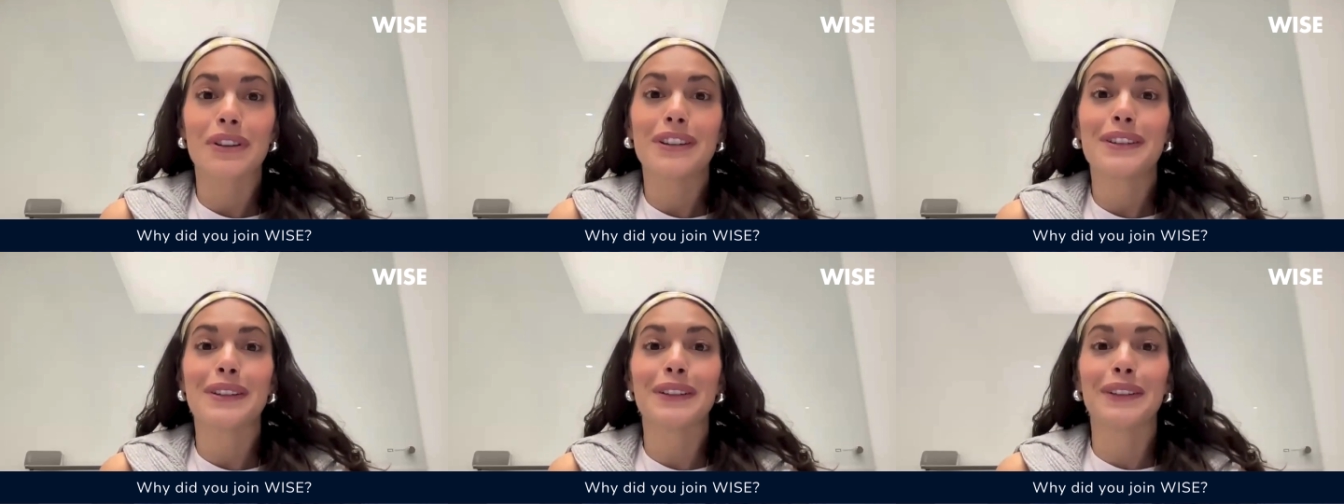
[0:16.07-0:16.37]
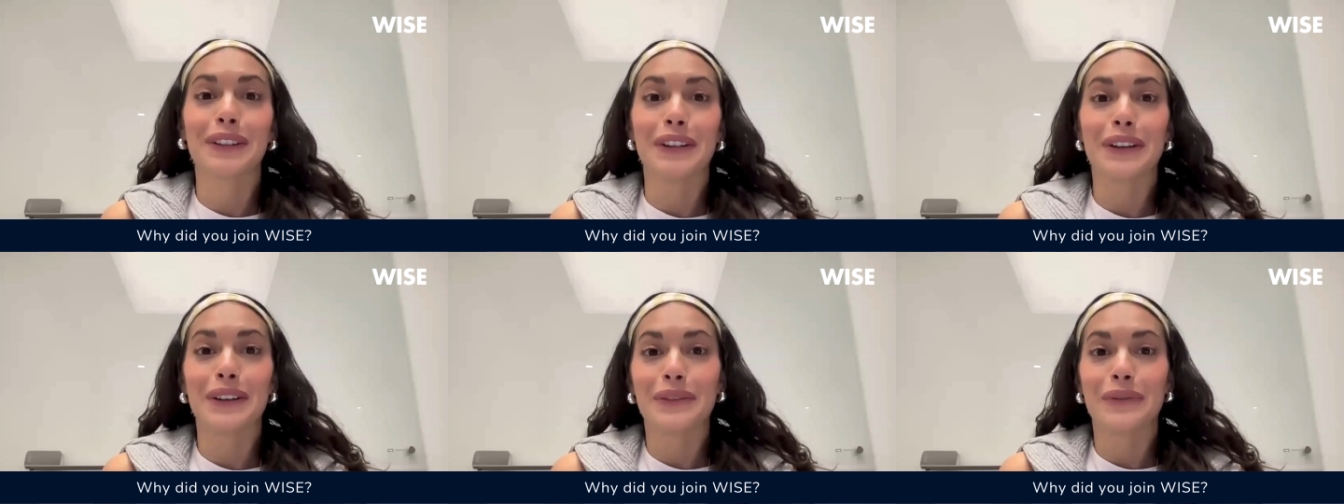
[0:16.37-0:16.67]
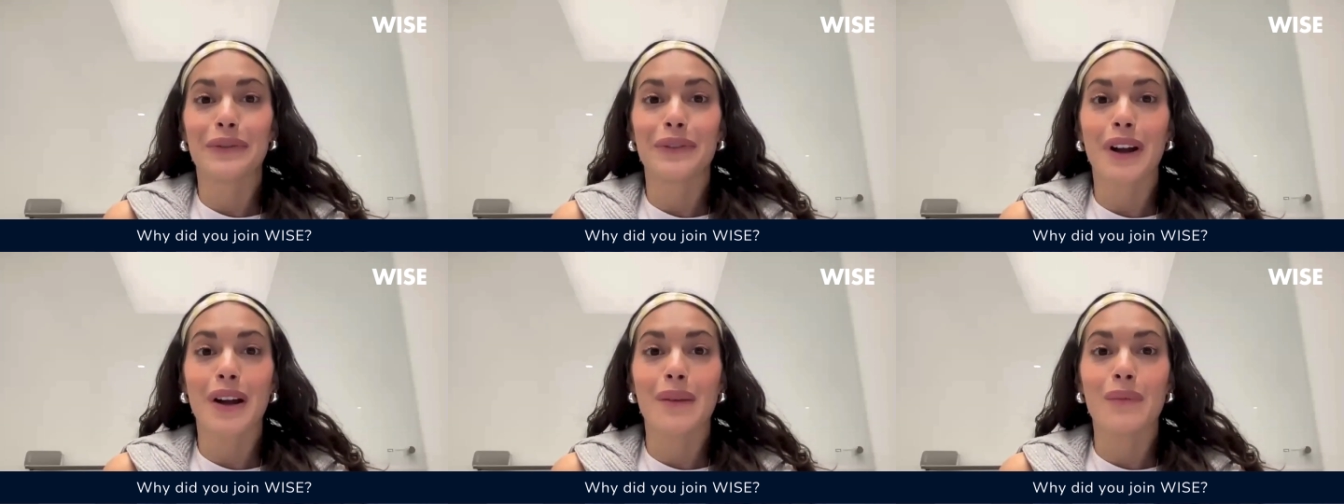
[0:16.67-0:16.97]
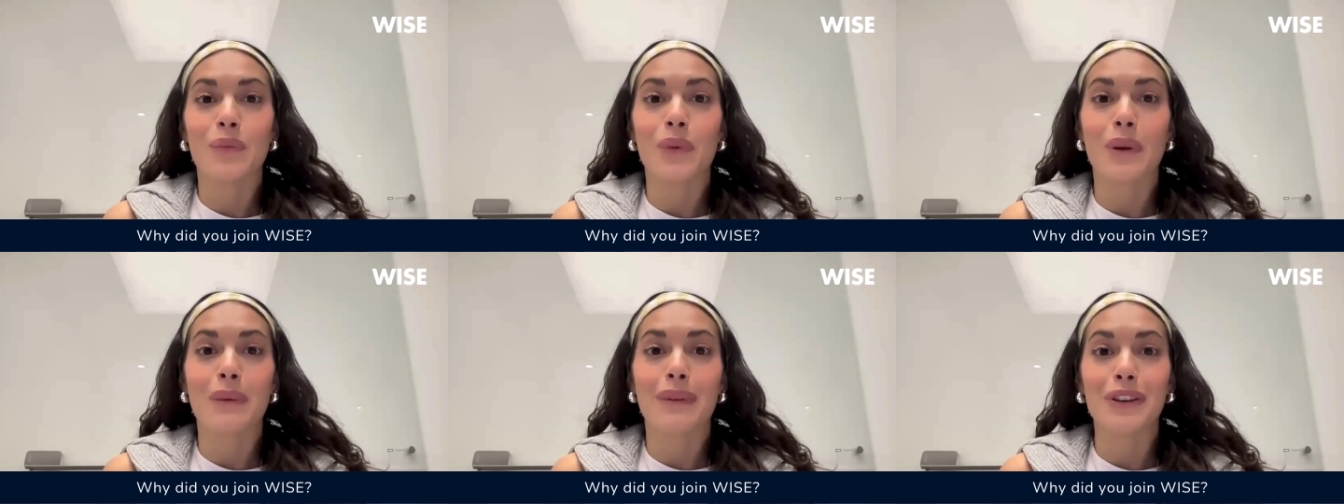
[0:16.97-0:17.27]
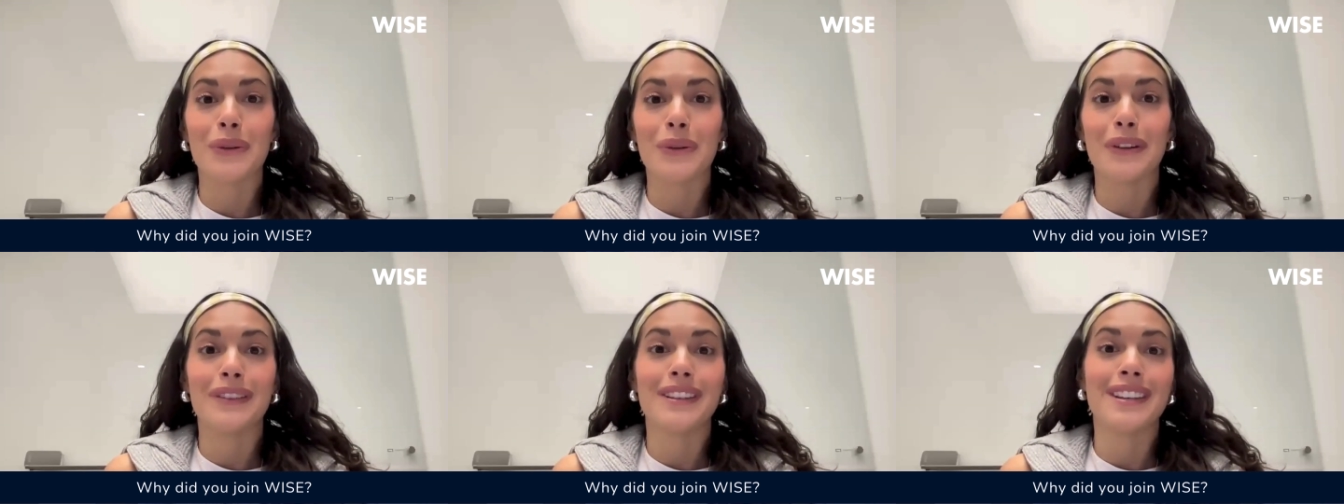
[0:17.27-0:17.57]
to learn from women
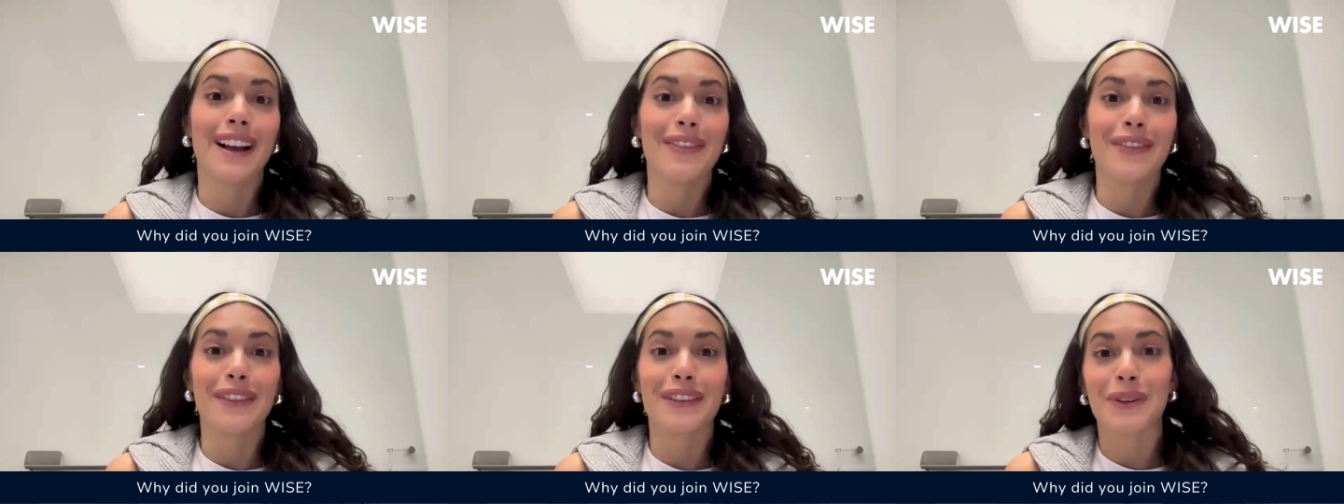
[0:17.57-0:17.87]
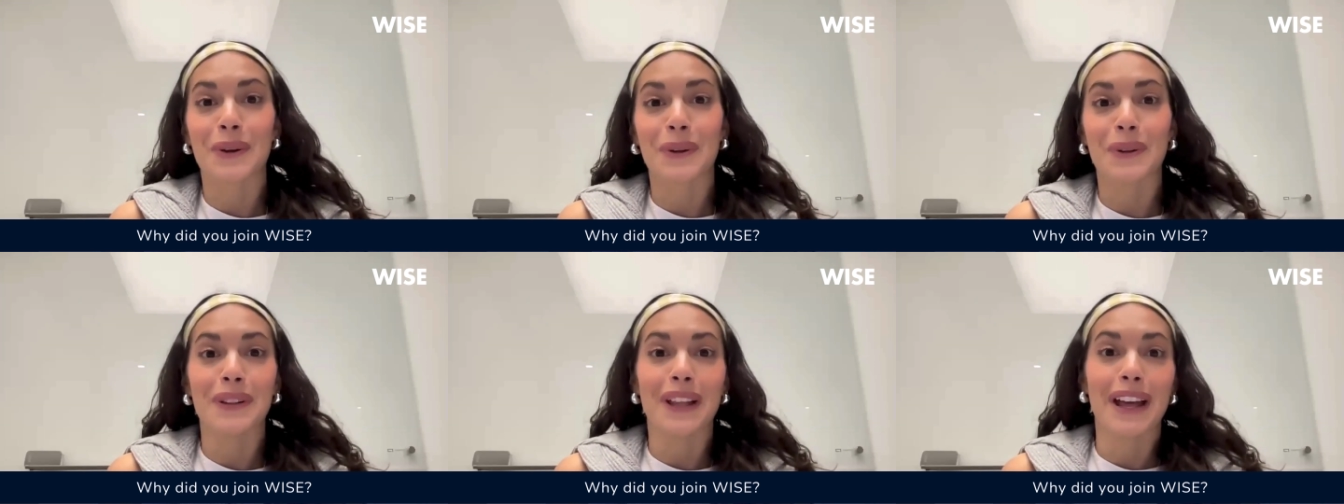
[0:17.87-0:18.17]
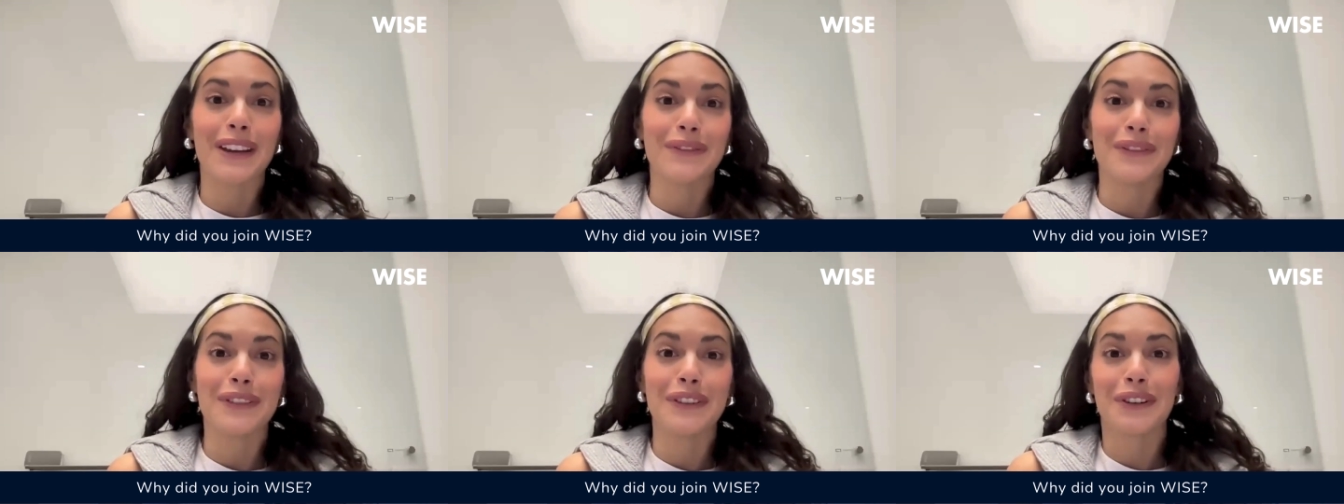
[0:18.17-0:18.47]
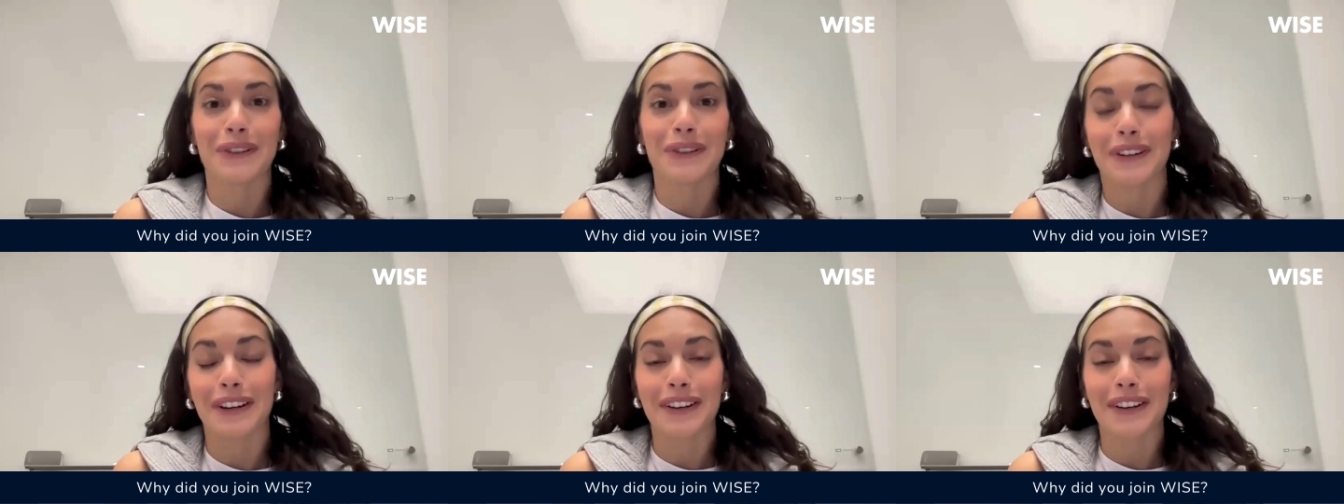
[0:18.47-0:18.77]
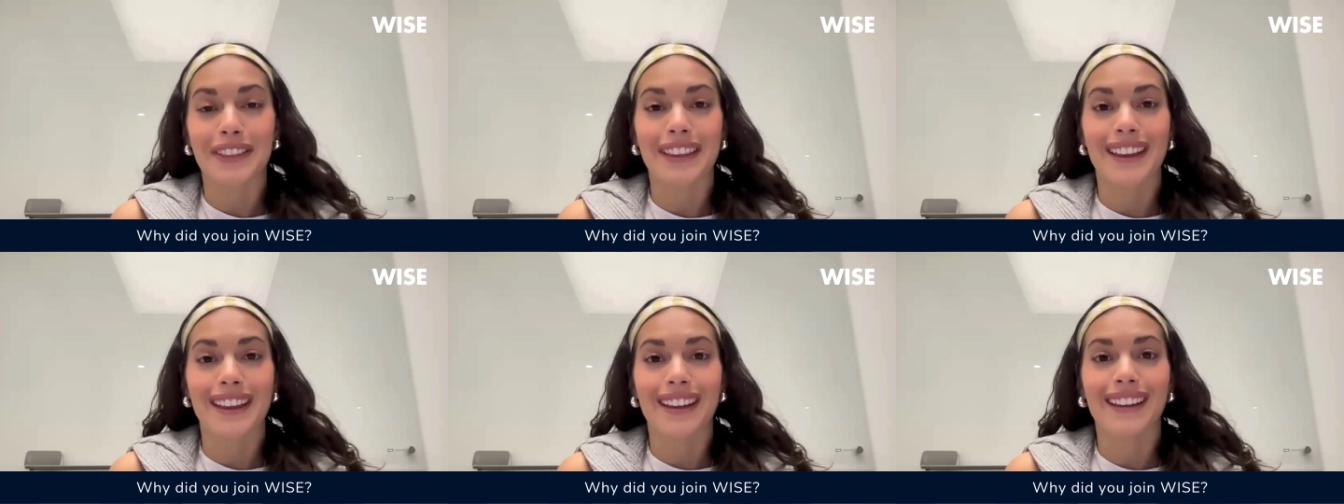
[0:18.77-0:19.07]
who have done this whole life and career
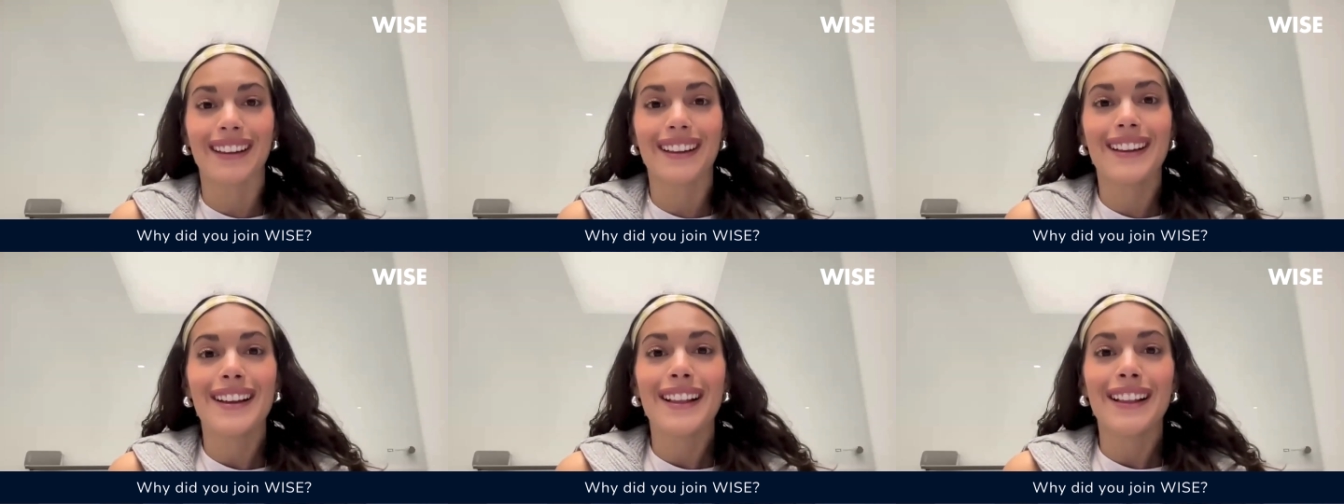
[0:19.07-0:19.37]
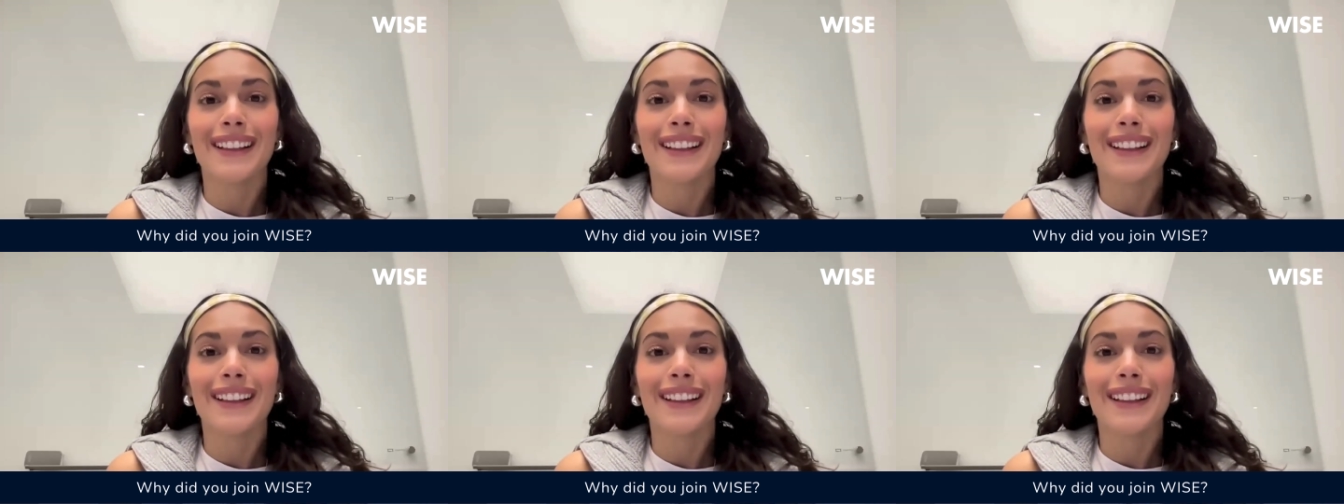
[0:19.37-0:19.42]
thing